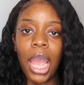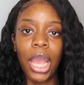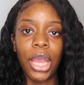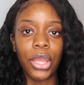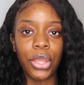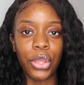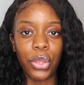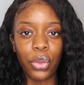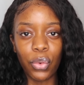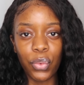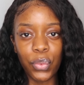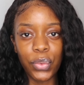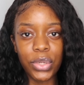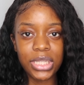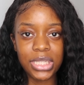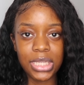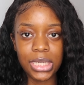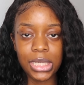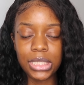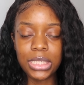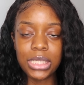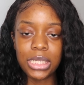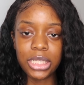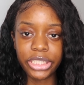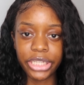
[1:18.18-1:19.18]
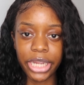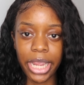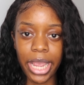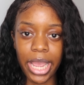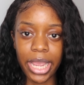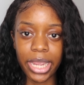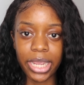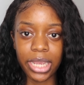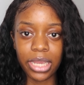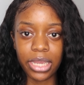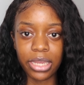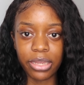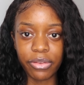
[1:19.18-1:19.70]
you always need to
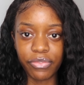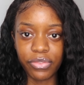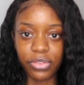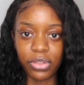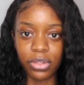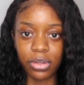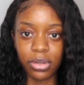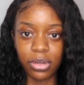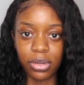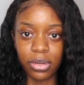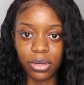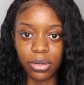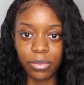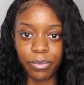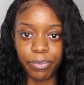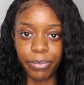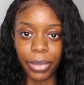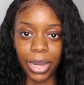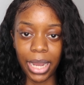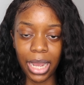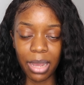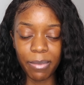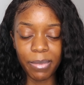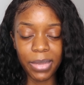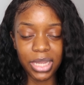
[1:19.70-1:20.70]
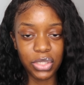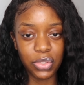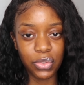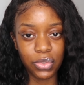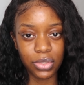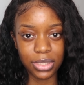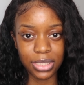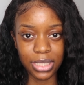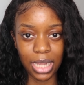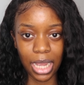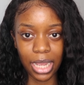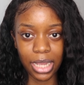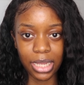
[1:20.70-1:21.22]
check if the biomedical
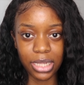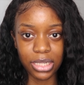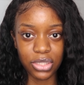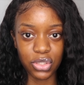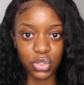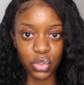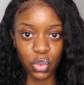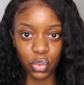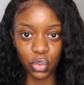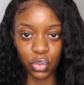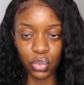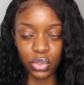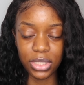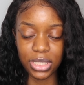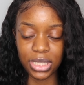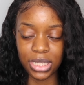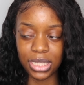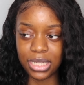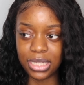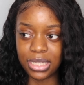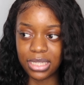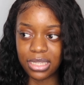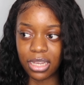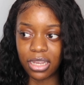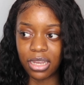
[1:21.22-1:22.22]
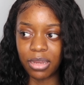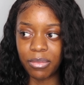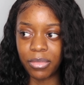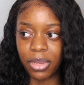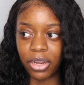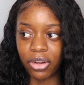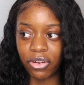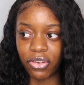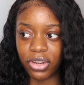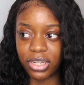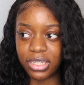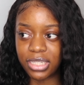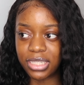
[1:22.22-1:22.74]
science course is
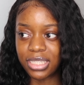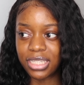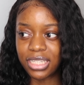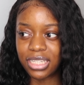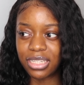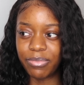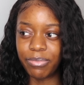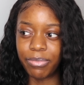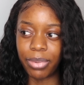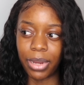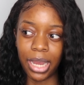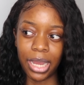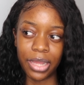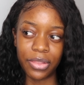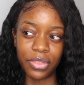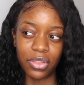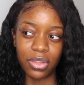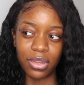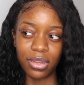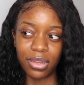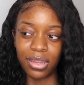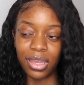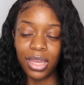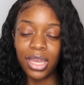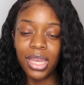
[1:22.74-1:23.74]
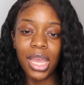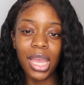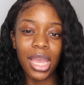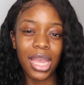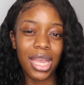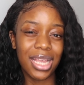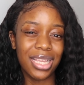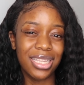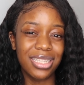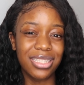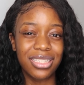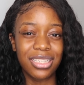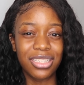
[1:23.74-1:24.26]
accredited by the
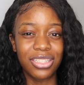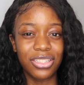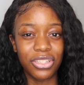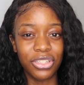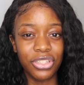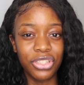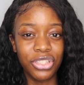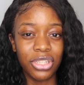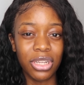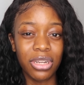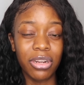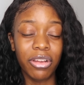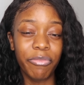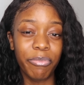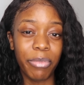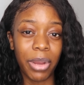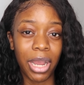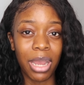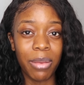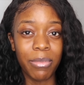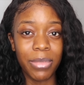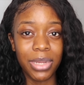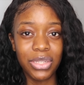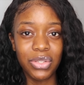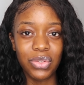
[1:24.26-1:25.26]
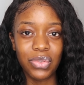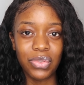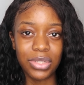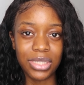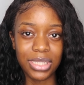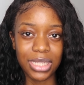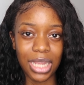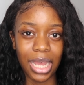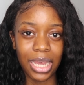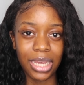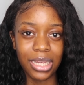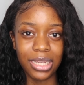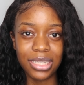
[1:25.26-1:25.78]
Institution of Biomedical
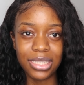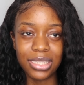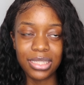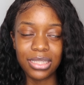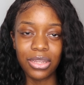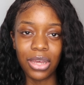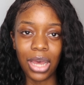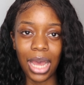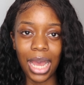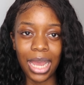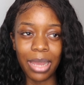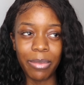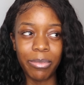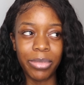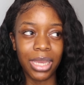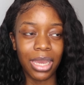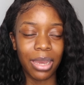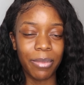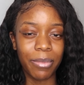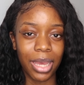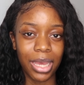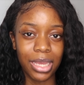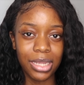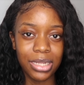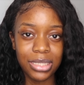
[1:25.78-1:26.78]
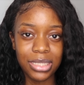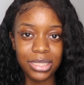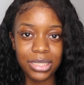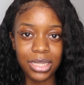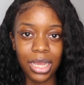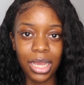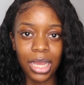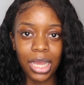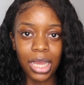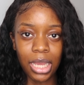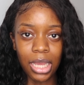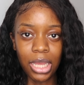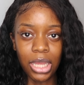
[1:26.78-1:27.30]
Science, the IBMS.
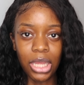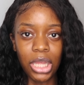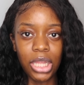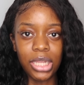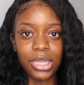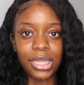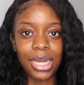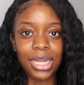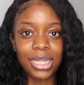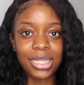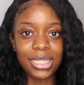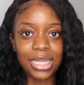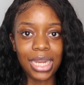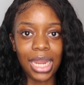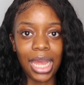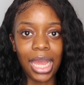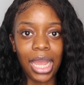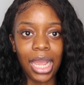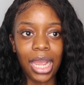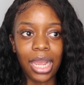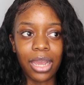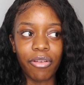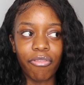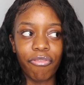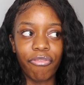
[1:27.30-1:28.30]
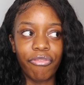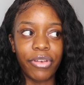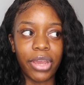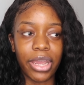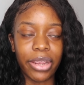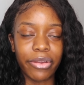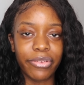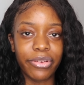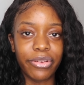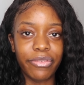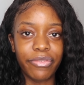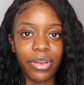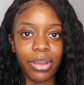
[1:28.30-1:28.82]
That's like
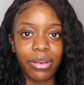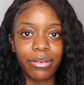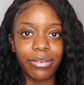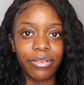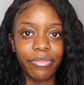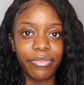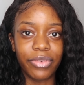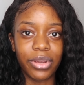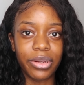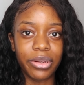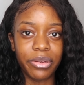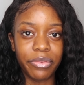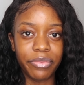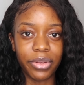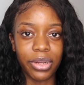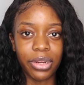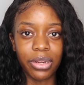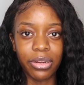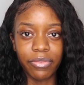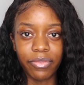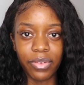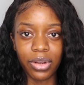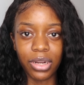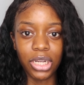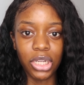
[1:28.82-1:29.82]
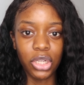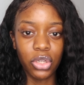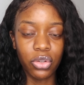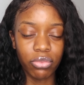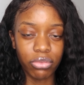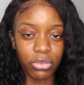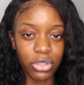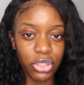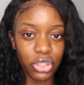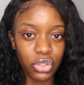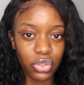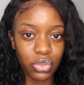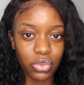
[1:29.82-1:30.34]
very
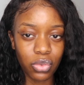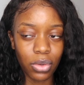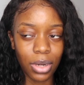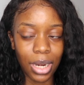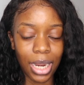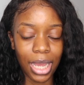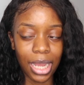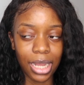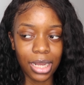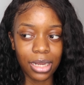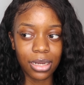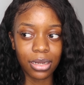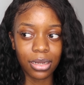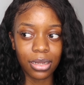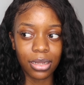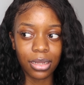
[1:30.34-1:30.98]
crucial. Like